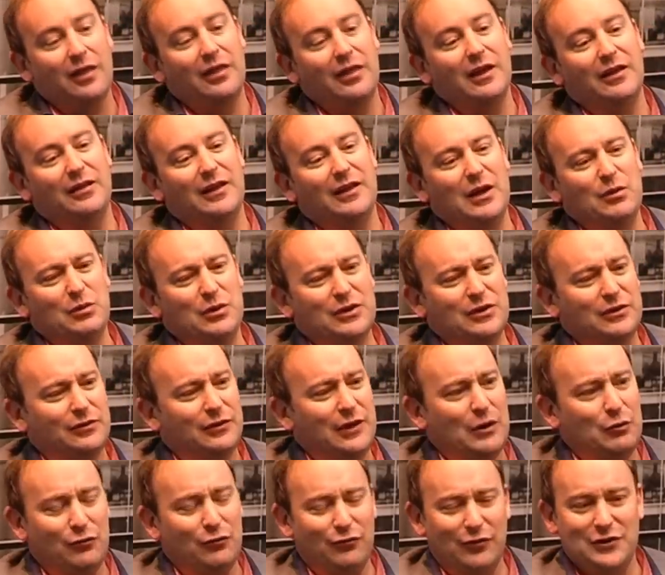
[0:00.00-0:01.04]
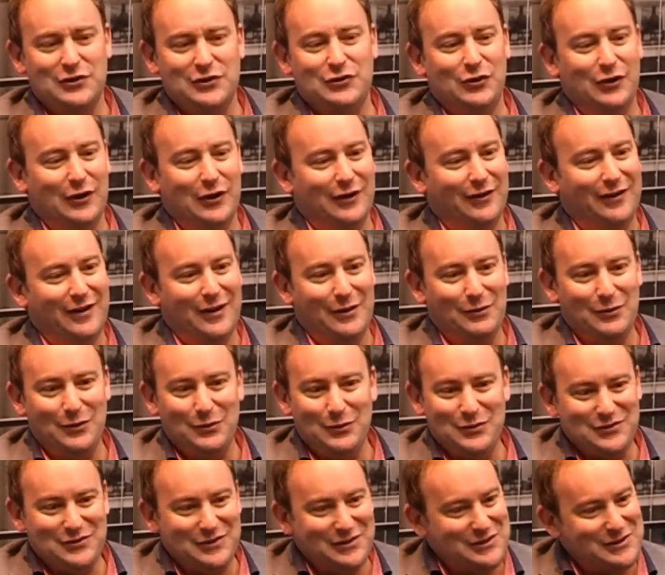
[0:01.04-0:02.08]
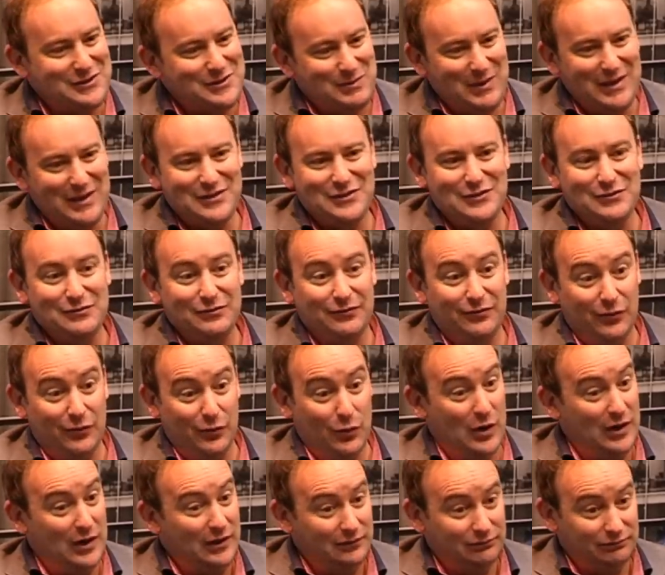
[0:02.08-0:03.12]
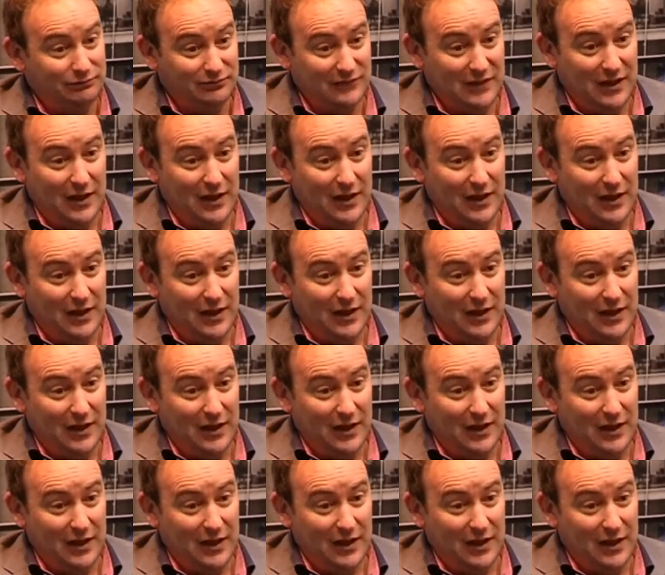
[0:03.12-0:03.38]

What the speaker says: that they were frustrated. It was expensive, for one.